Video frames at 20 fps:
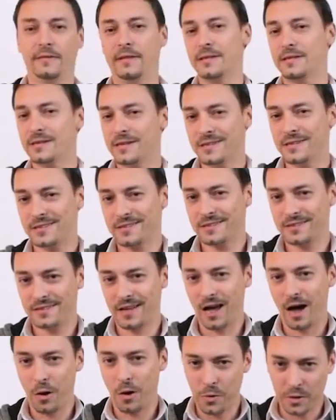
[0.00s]
This is
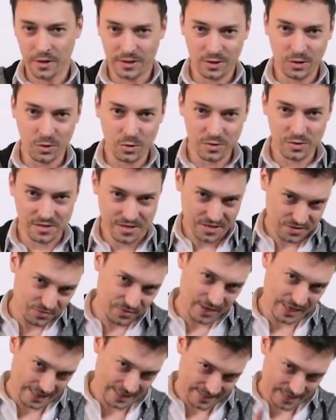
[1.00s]
how it looks in
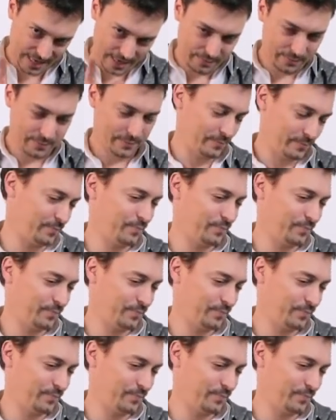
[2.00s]
real time.